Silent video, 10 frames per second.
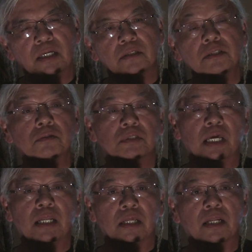and this was
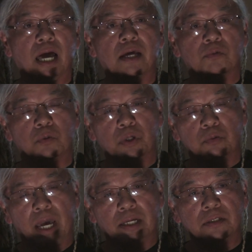89 when we
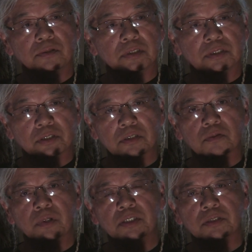ran into this
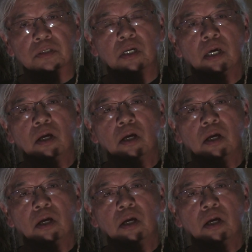situation,